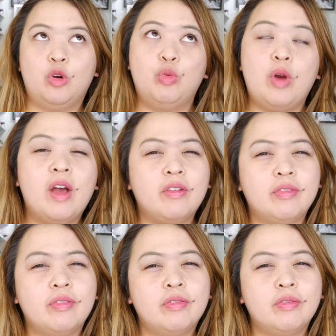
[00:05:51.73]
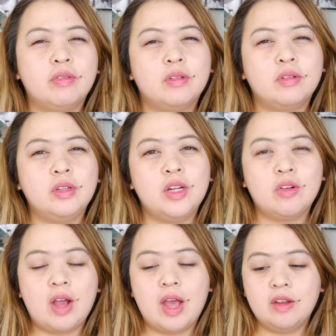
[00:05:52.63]
rough, you know,
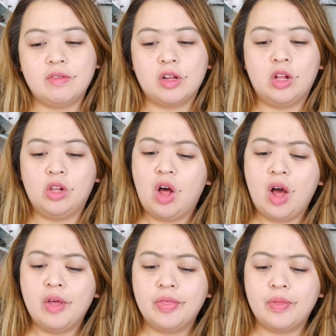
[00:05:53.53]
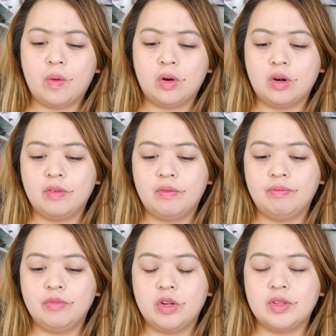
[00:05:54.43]
kind of a cloth, or,
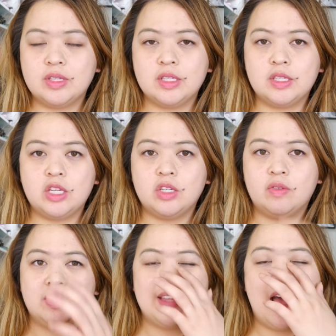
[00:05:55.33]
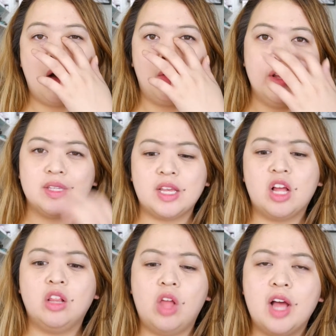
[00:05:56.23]
you know, the sensation of a towel. It's like
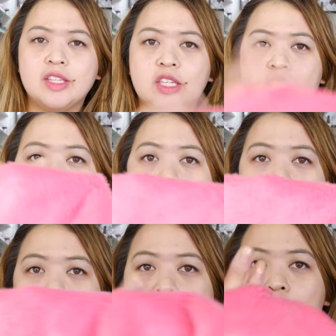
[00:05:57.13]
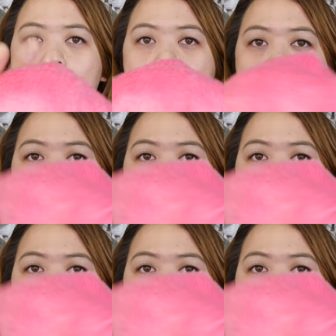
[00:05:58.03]
a lot softer and